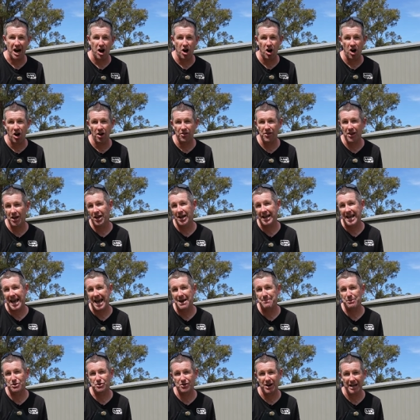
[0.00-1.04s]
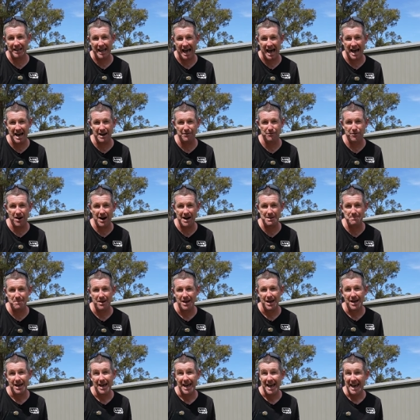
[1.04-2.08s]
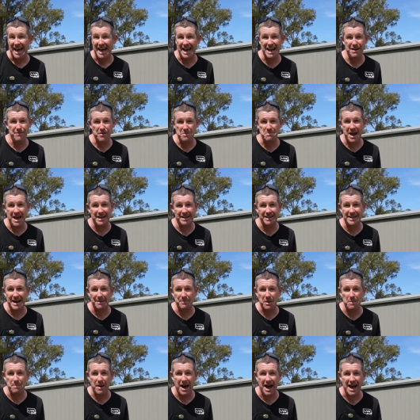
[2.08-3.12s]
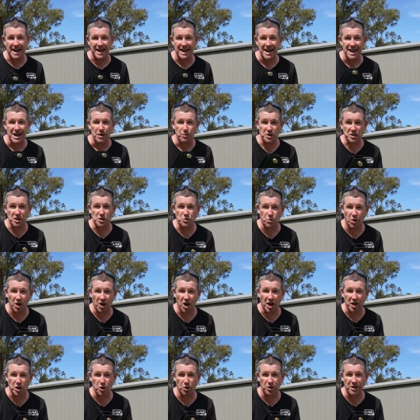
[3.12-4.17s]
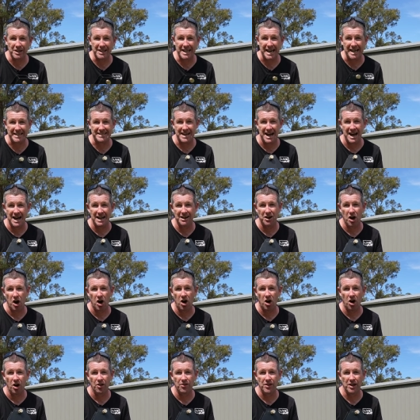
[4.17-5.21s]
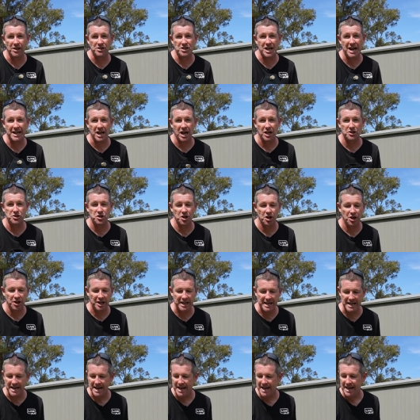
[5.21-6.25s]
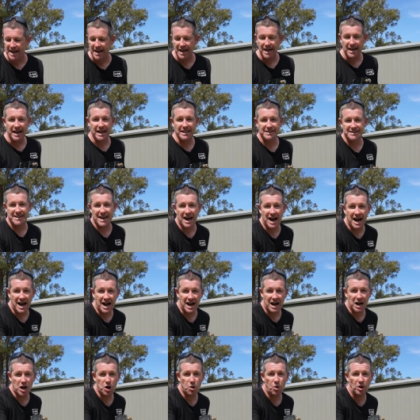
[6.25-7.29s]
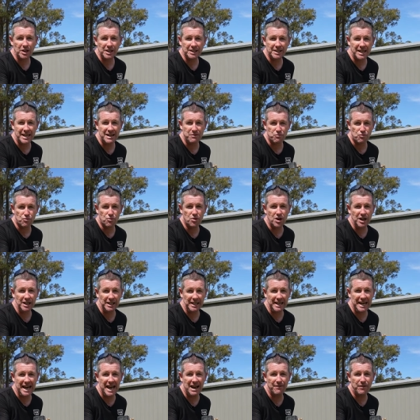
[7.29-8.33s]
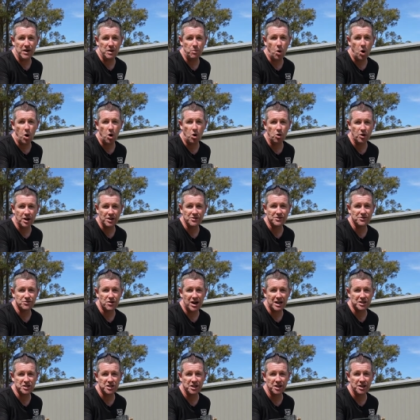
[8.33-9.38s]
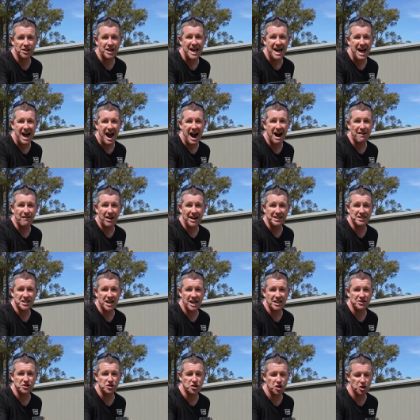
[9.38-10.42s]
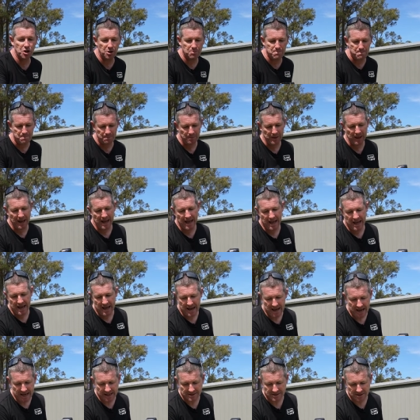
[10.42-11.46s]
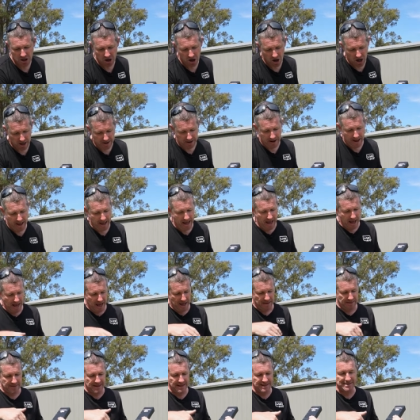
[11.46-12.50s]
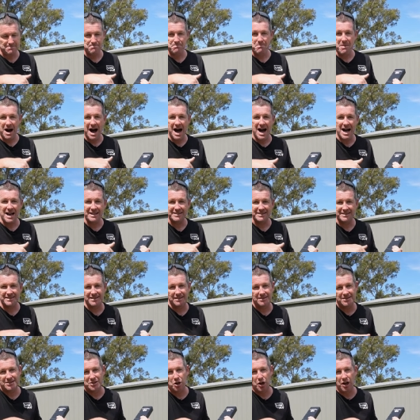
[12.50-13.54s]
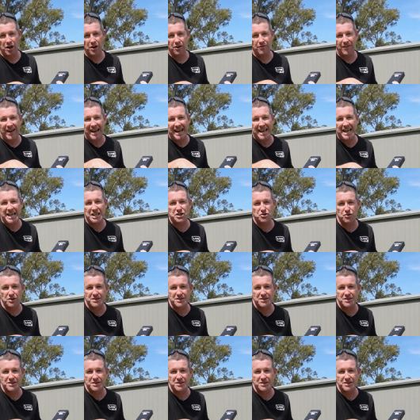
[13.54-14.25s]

on the camper trailer A-Frame. Even mounted up the back, which is what I couldn't get done on the Jayco Journey. It's a quality, really heavy wall construction RHS tube. It's got this mast sort of hitch